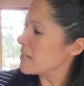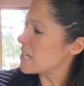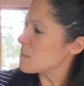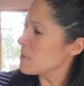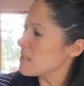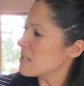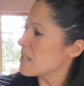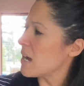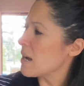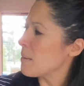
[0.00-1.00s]
Nesbit's
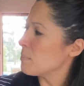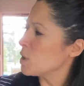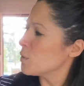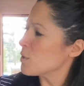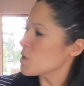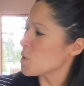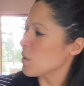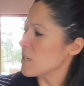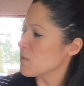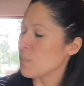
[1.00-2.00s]
Beautiful
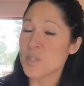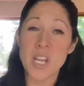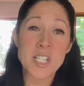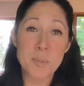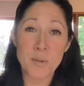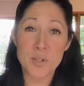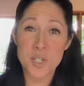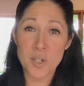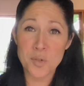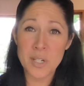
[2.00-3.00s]
Stories from Shakespeare for
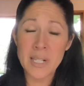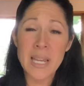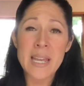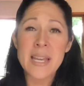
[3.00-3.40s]
Children,